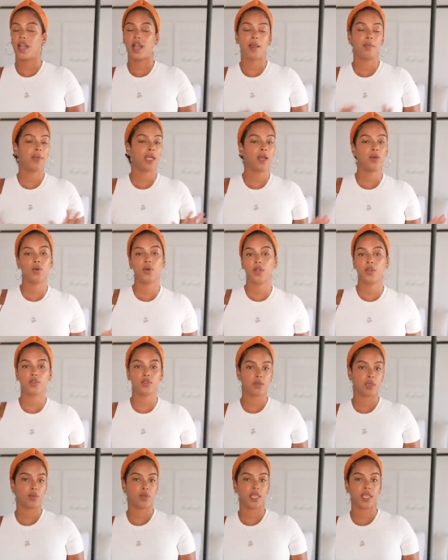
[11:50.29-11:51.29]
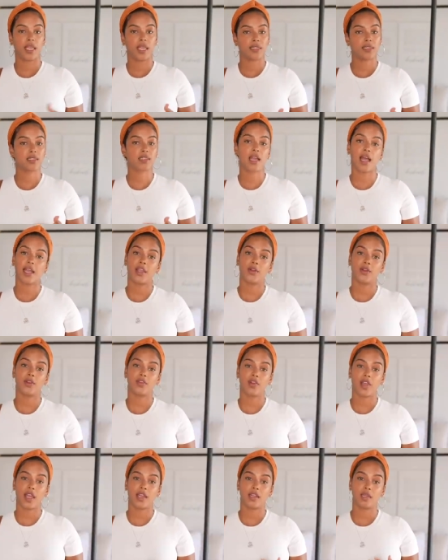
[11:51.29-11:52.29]
I'm not one of those people that gets tired of
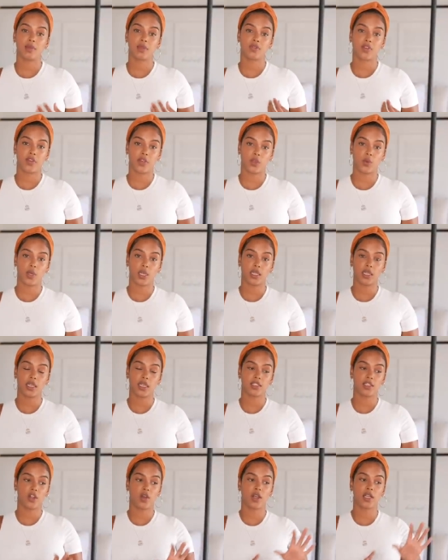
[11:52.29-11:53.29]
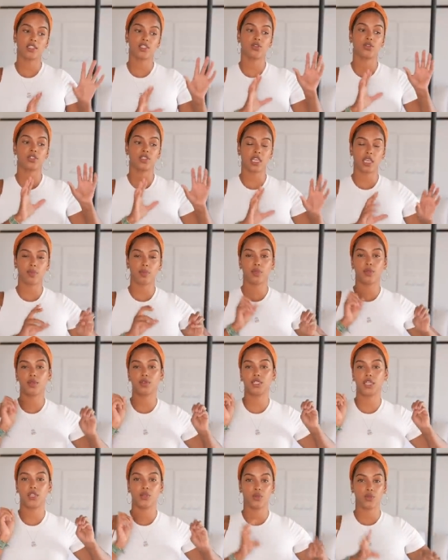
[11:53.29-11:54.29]
items very quickly. As long as you're
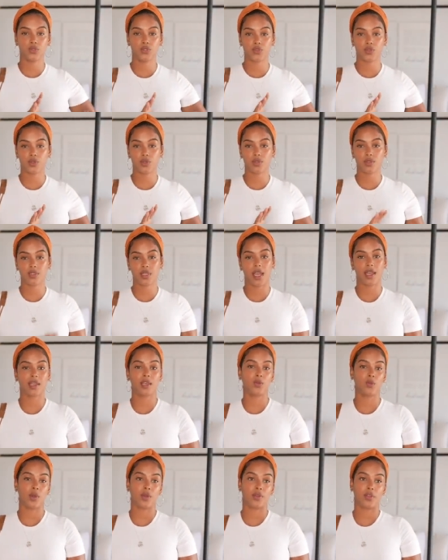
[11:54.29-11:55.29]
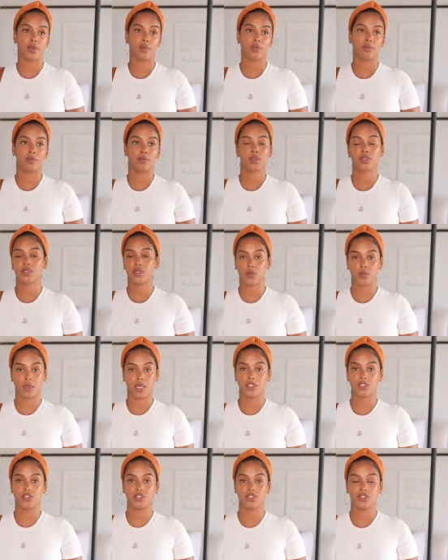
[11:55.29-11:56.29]
staples and neutrals, I can wear them so
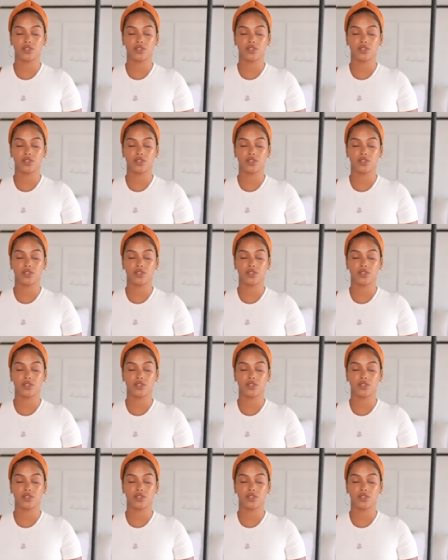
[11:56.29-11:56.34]
much.